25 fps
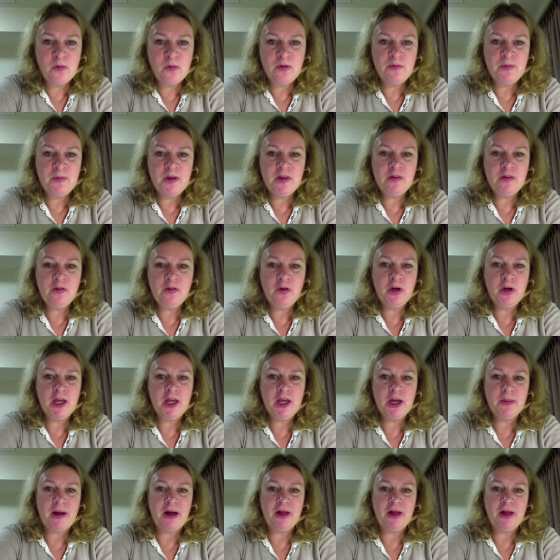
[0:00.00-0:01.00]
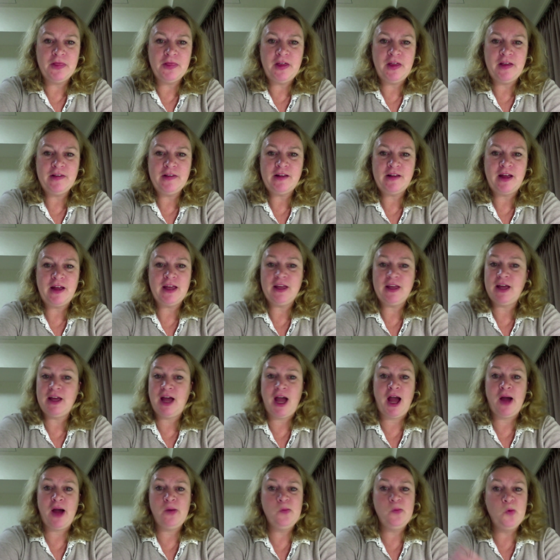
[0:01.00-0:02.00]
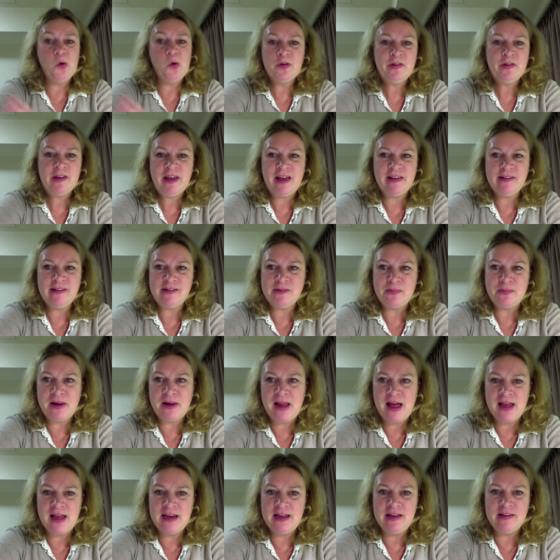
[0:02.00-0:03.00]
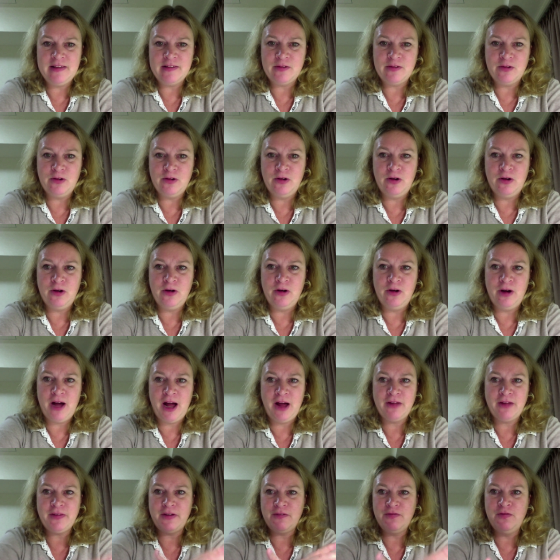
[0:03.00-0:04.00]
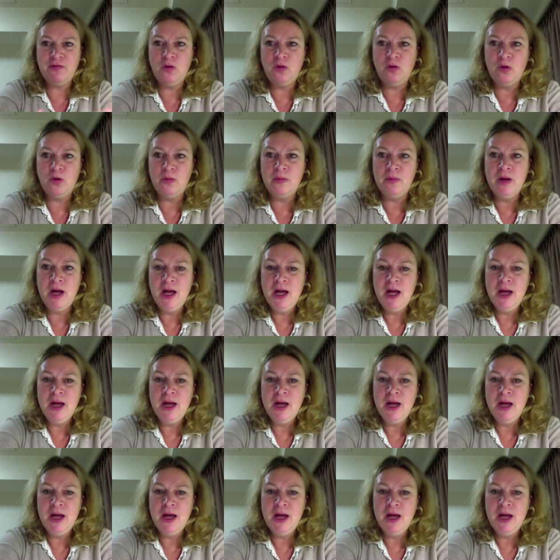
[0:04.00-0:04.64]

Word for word: we've been talking about things like how water gets to planets or, or how they form.